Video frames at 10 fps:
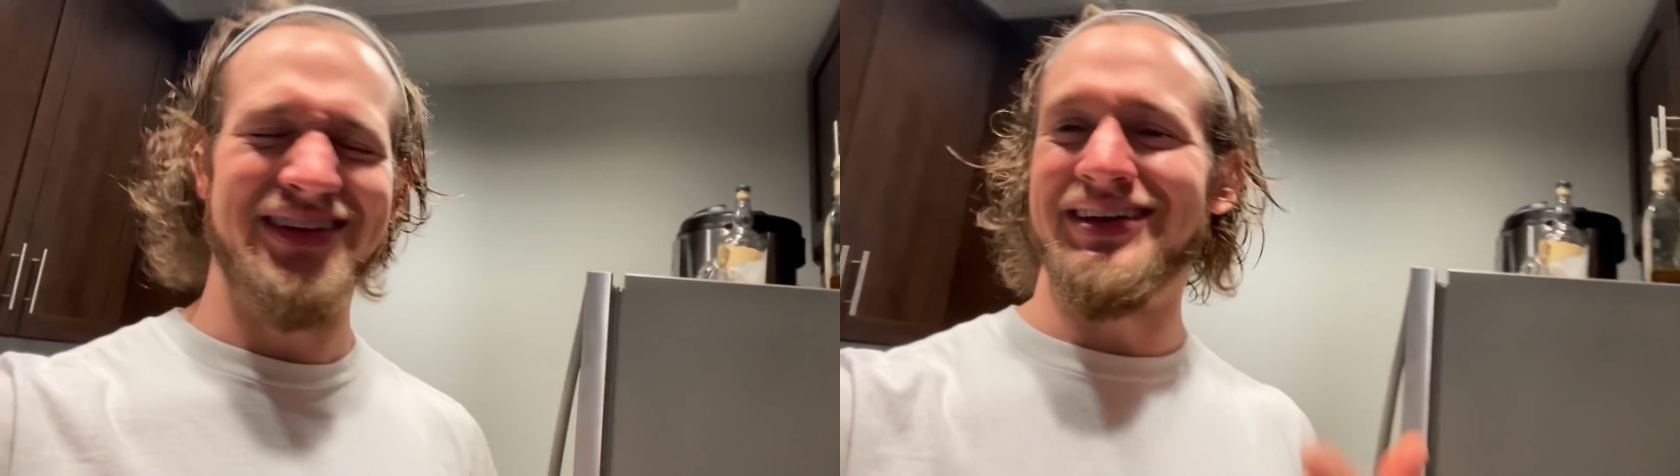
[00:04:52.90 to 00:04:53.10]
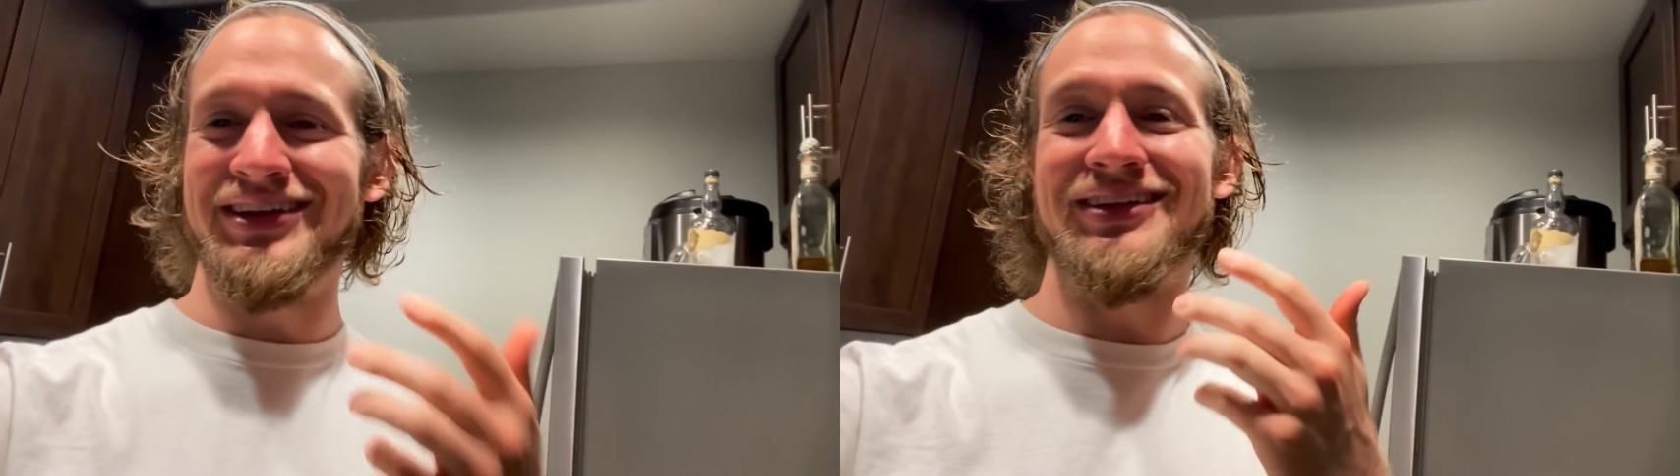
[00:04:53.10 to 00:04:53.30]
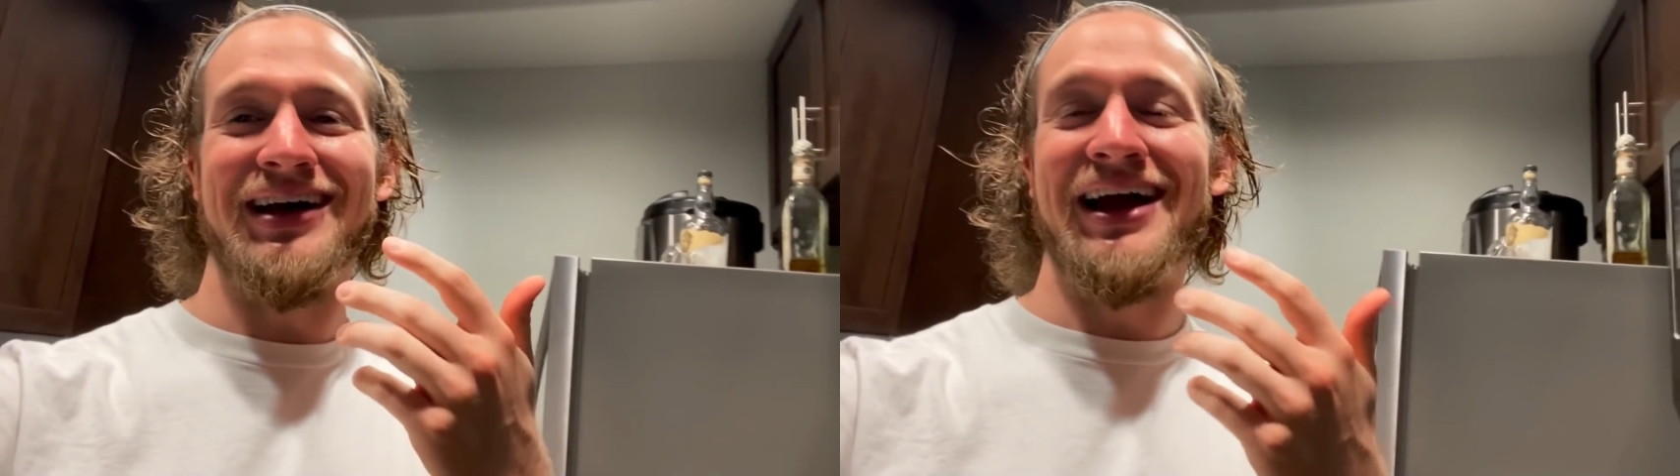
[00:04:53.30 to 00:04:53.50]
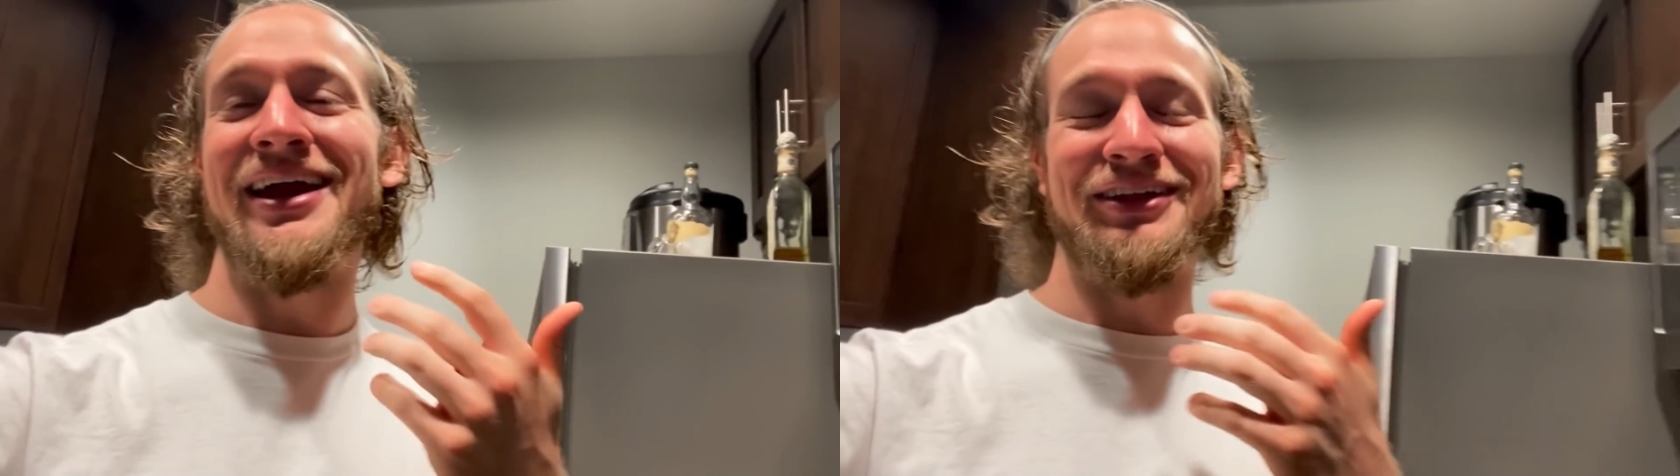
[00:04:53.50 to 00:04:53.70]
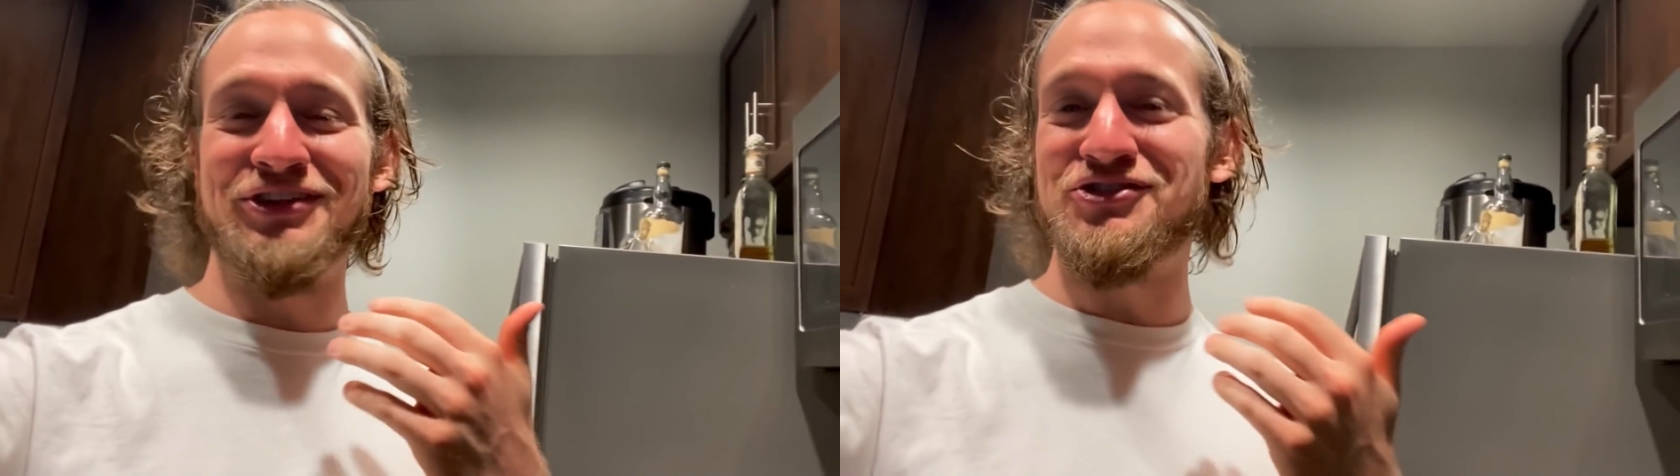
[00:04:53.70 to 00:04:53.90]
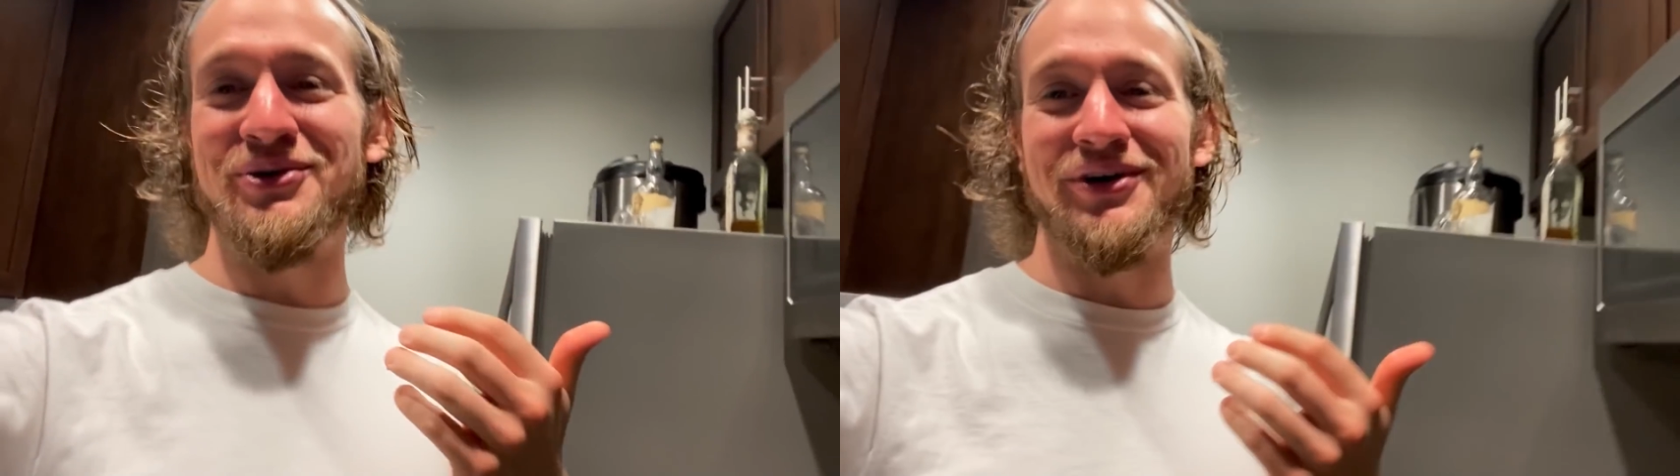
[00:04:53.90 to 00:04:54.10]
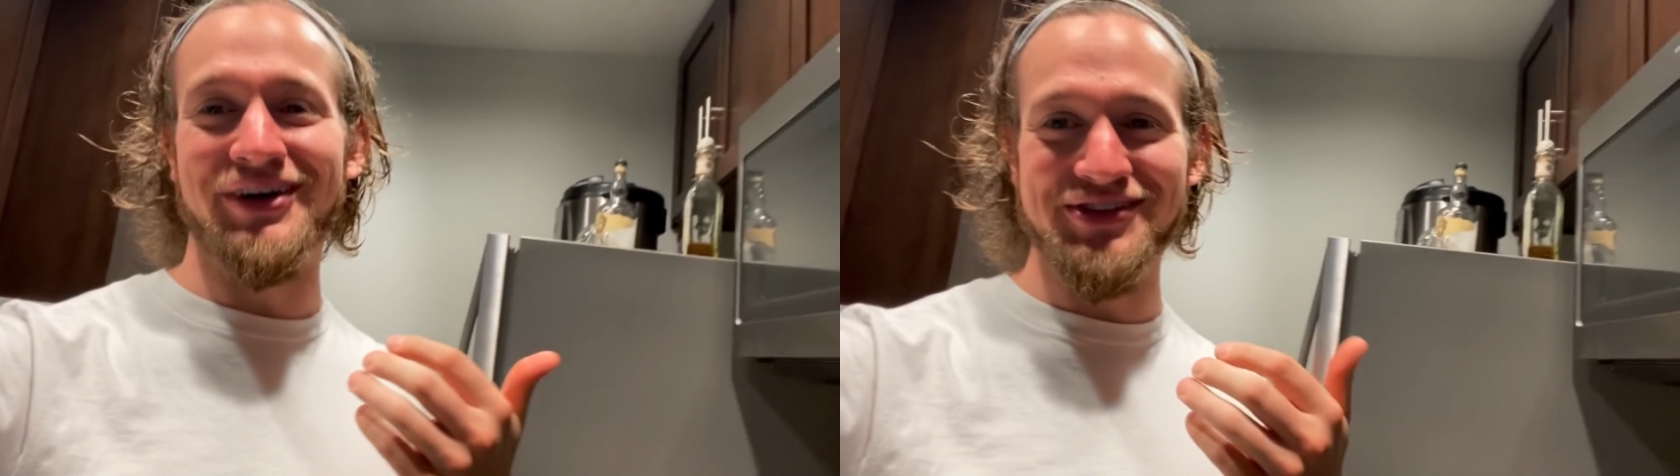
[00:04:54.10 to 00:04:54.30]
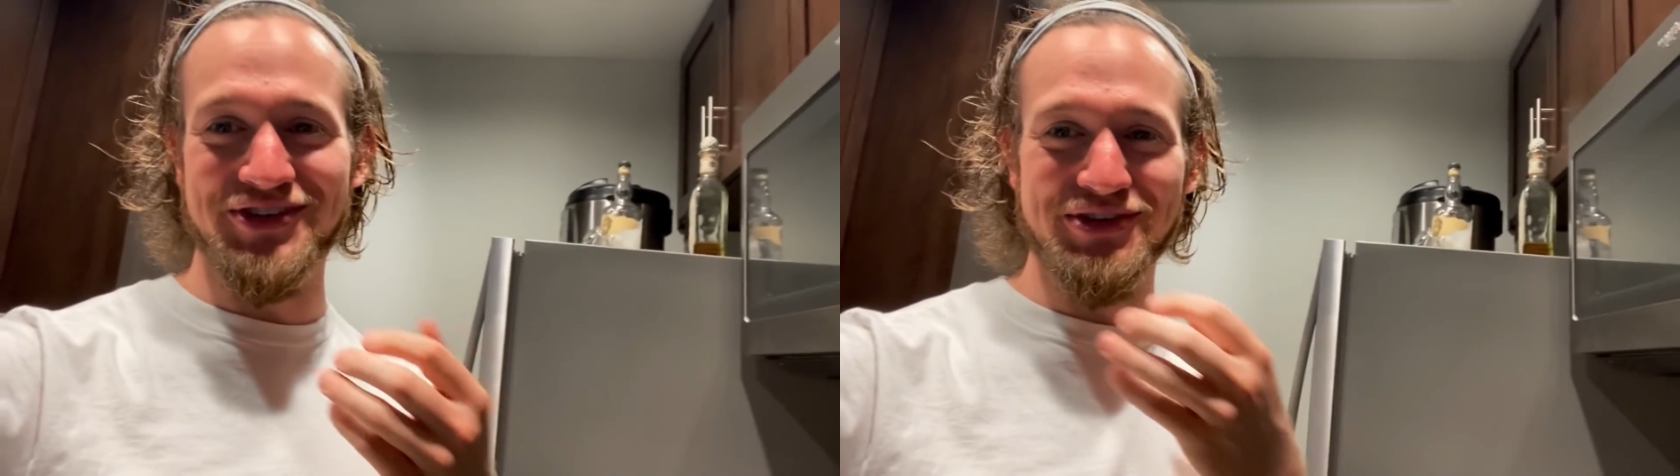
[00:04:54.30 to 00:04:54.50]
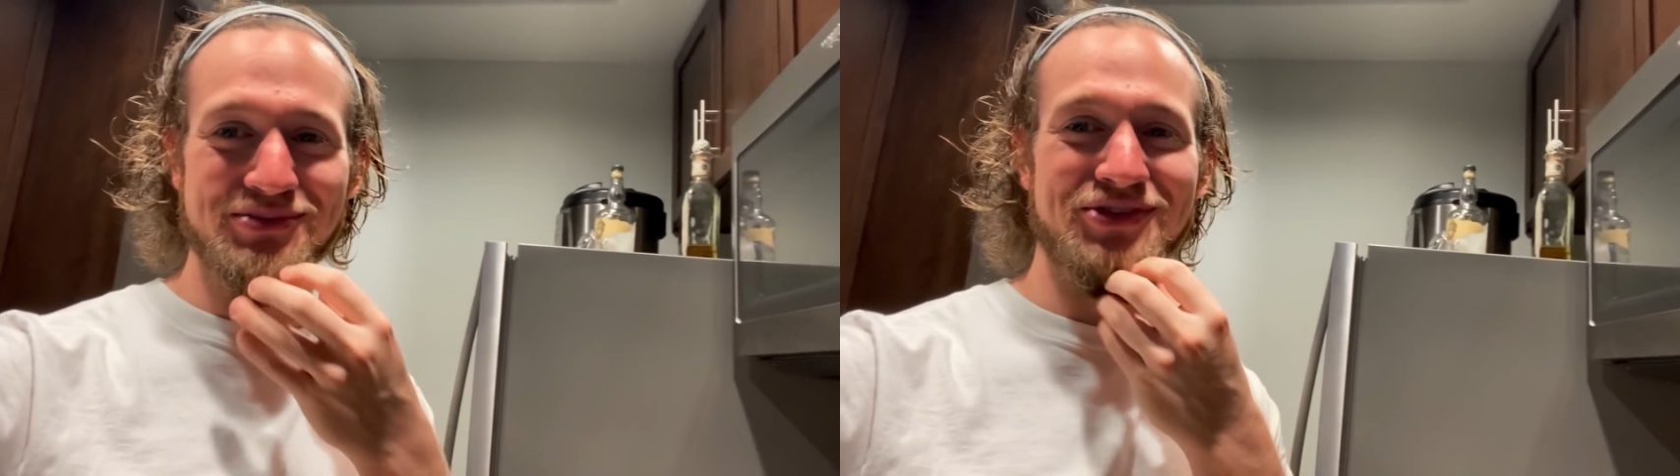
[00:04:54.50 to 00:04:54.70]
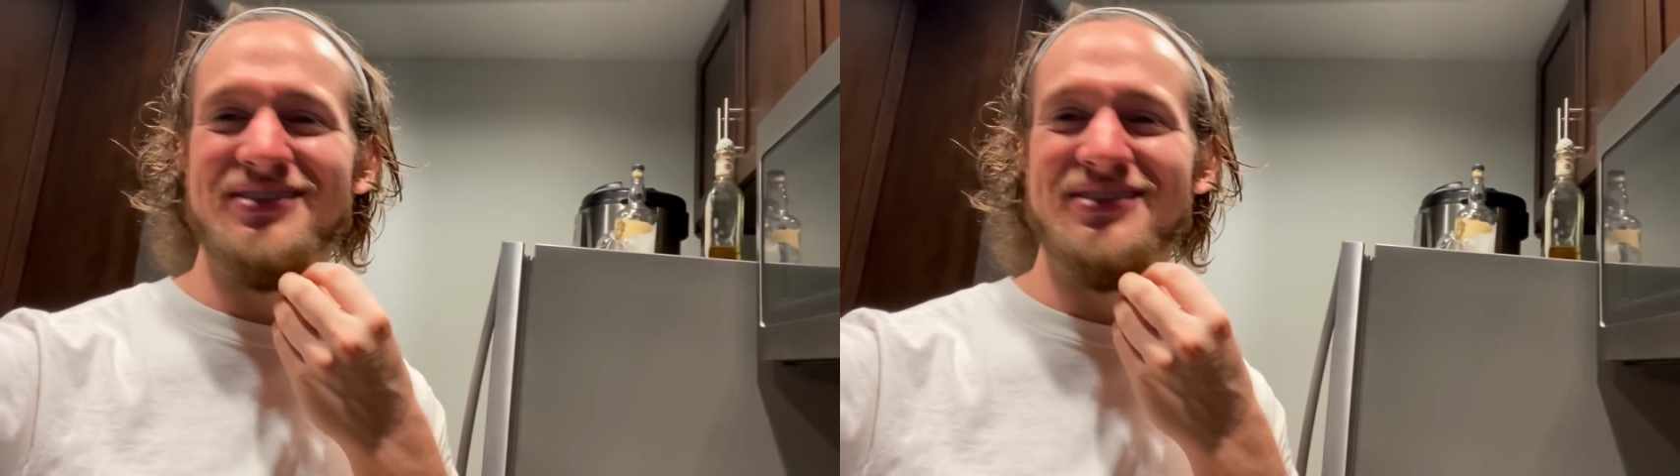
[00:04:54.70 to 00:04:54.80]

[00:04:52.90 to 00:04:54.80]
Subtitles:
Like, I kind of like chewing on ice cubes.